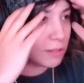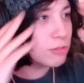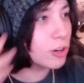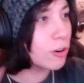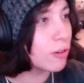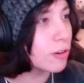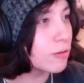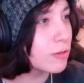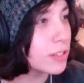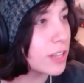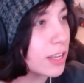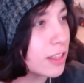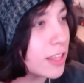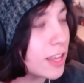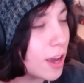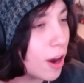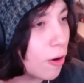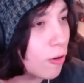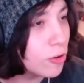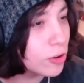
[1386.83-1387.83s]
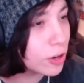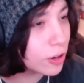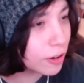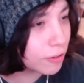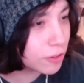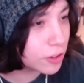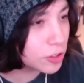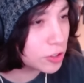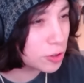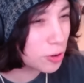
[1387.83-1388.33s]
James Corden was like the owner
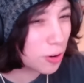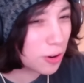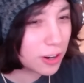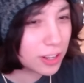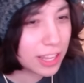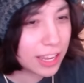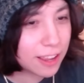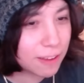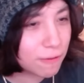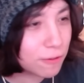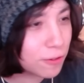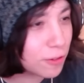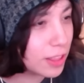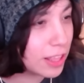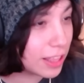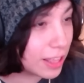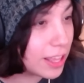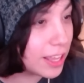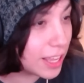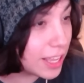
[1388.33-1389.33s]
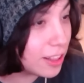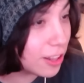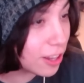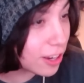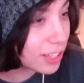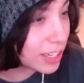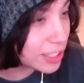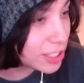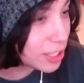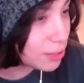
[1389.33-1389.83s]
of the store. Like he
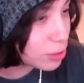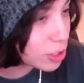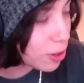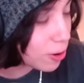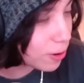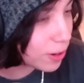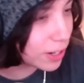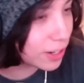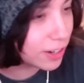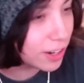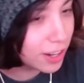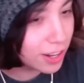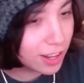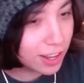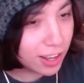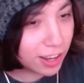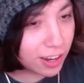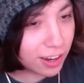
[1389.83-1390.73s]
looked like James Corden.